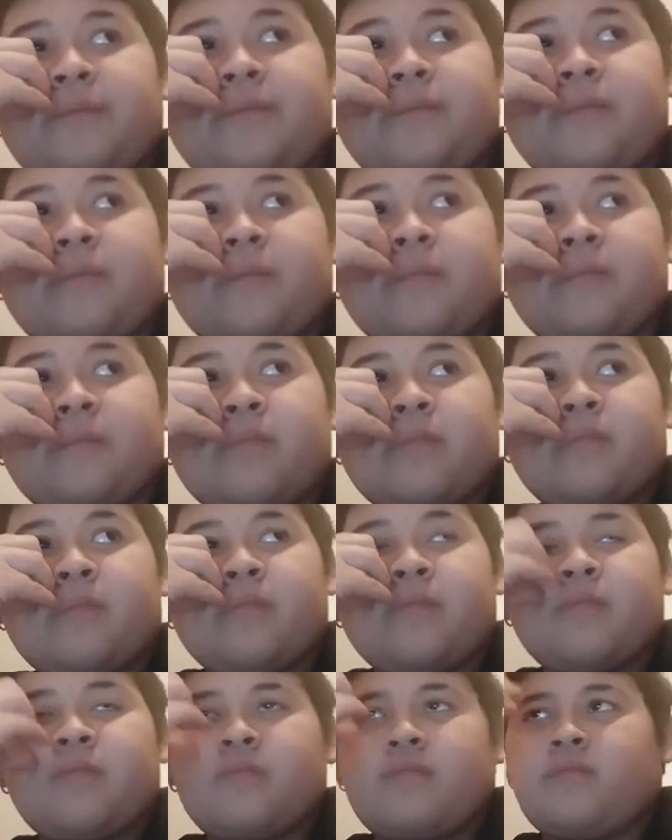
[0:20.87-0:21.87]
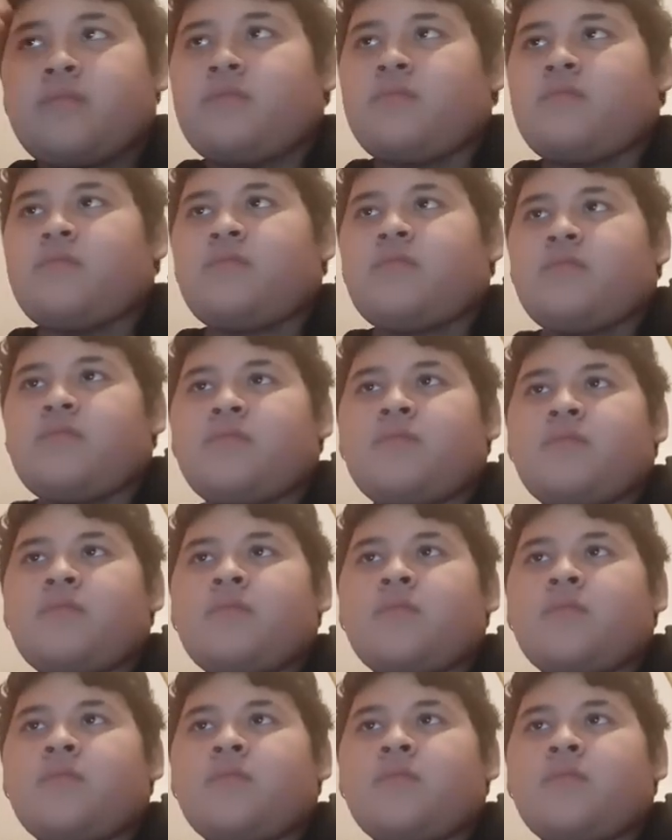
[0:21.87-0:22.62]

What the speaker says: Nothing is said.